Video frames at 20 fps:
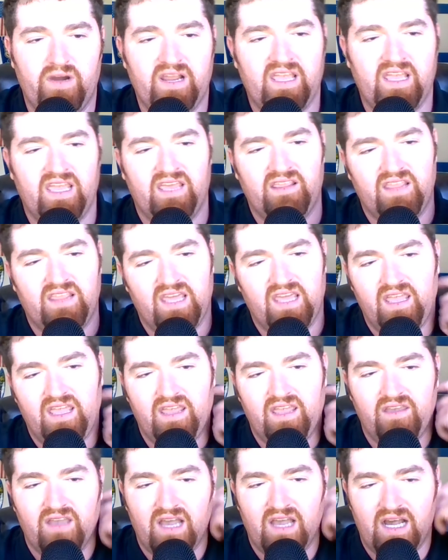
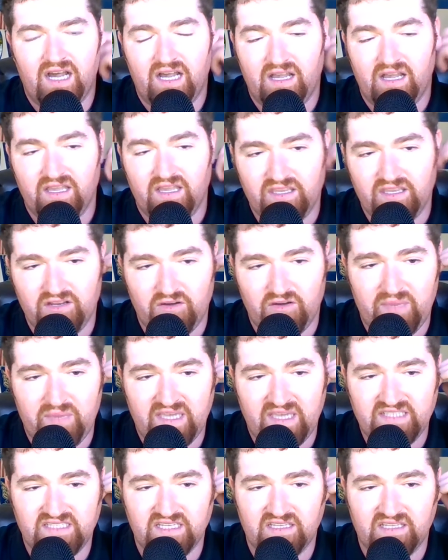bringing
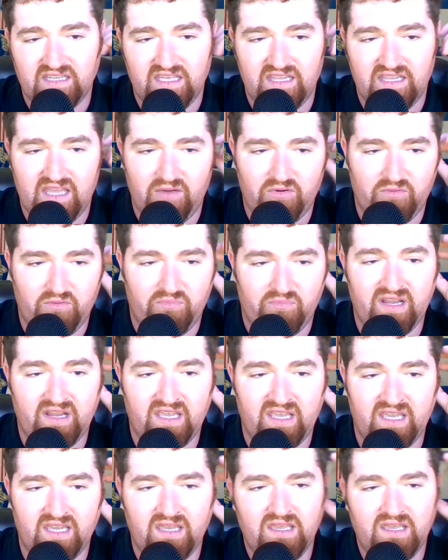basically they were
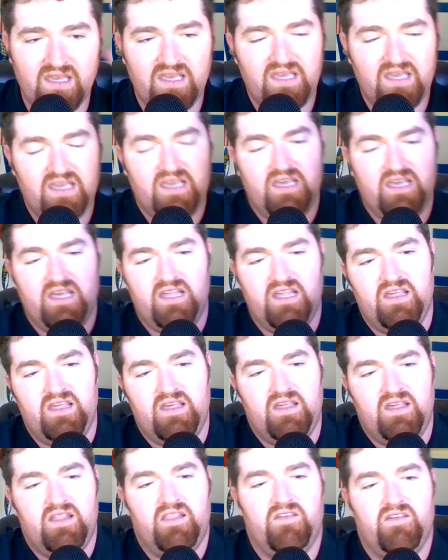bringing
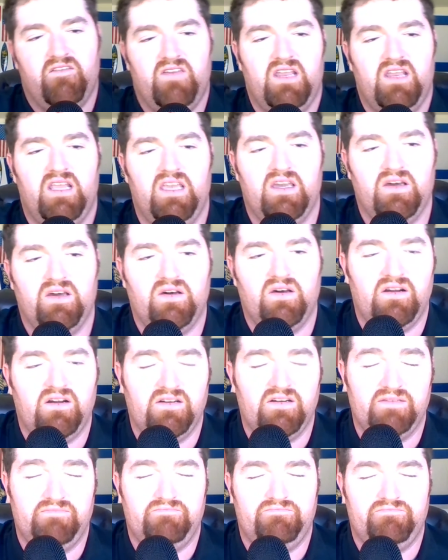
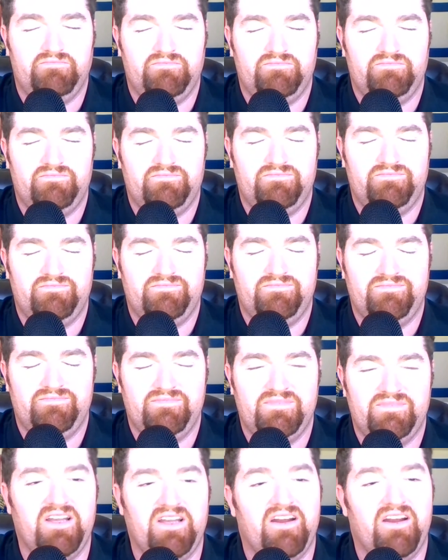the
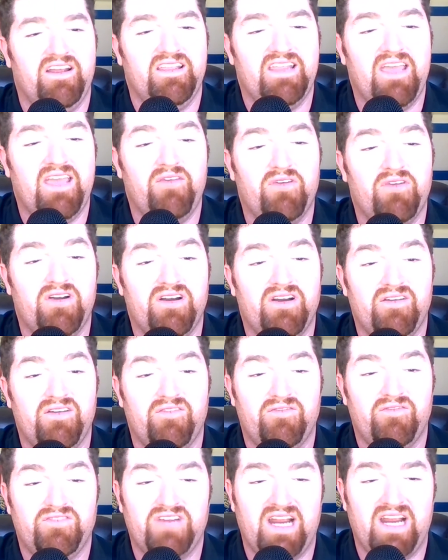they
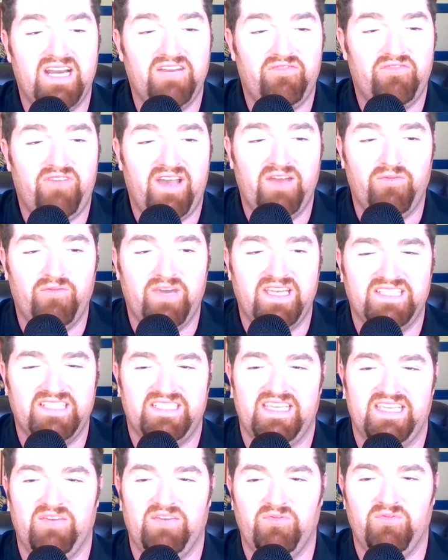were trying to find
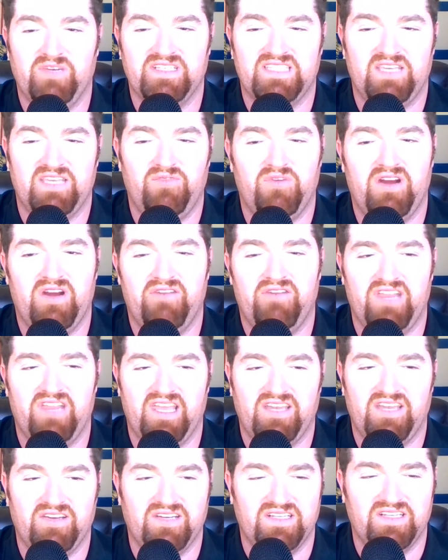ways to get whiskey
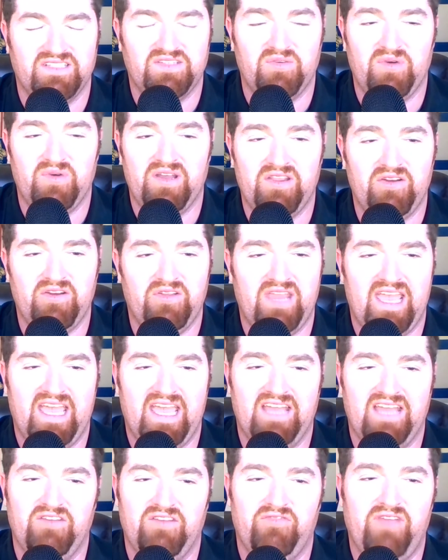wherever they could. So whether
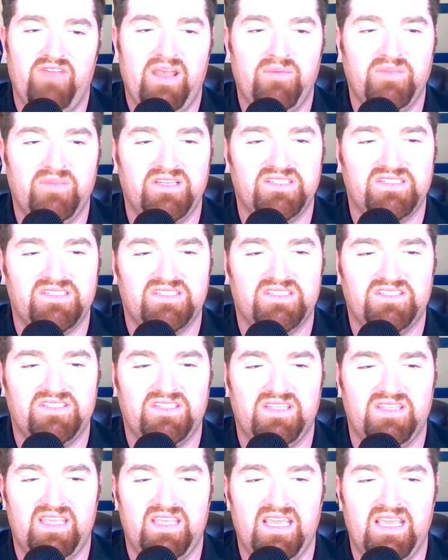they had their
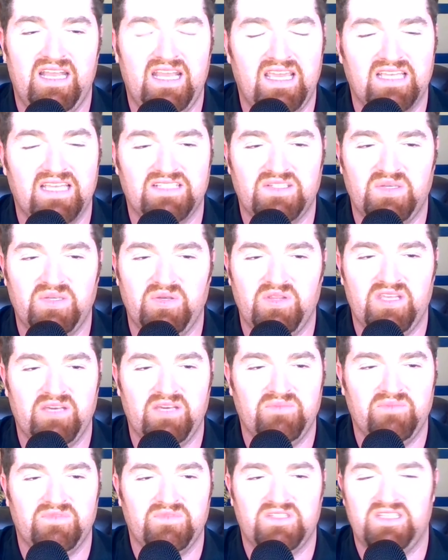families getting it
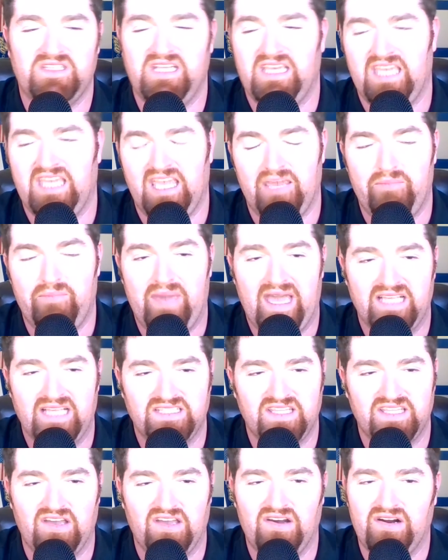to them, sneaking it
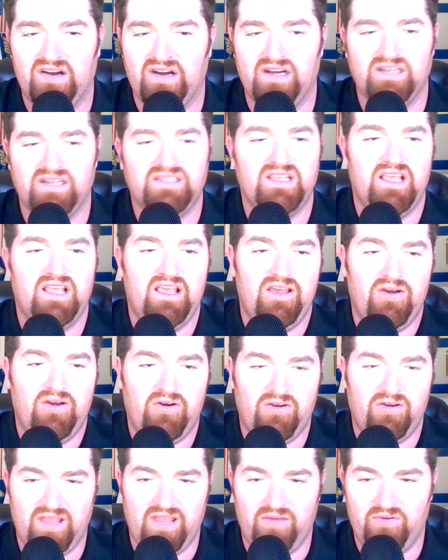past the guards,
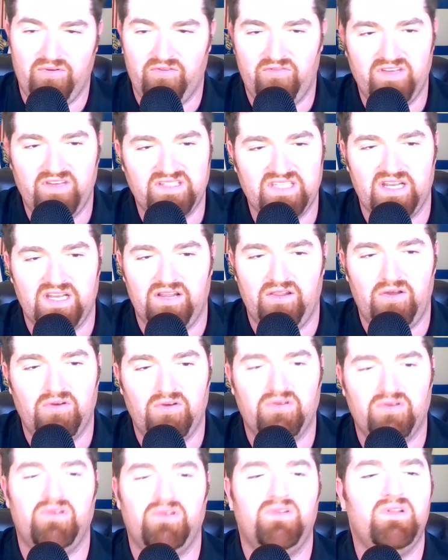or they would visit
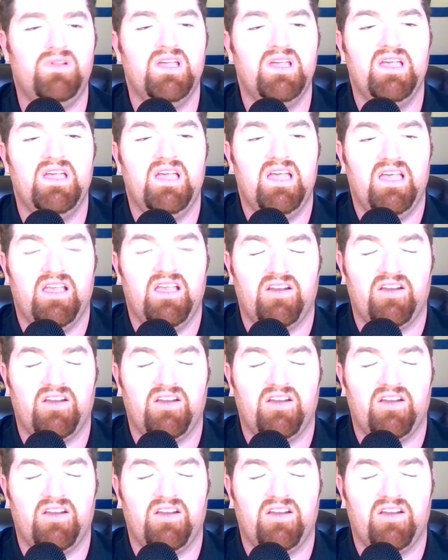local